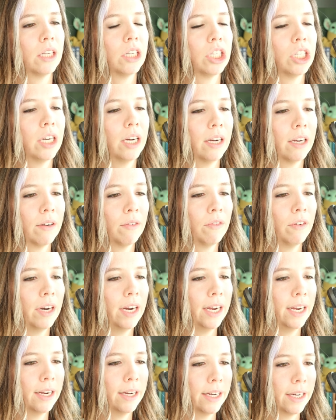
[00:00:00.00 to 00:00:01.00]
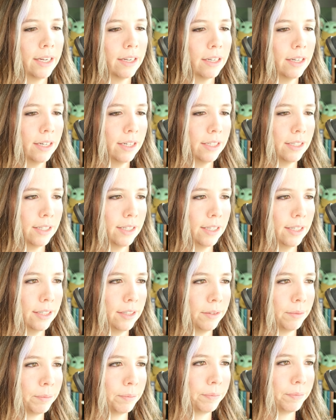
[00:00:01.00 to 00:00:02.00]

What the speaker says: check for AI content.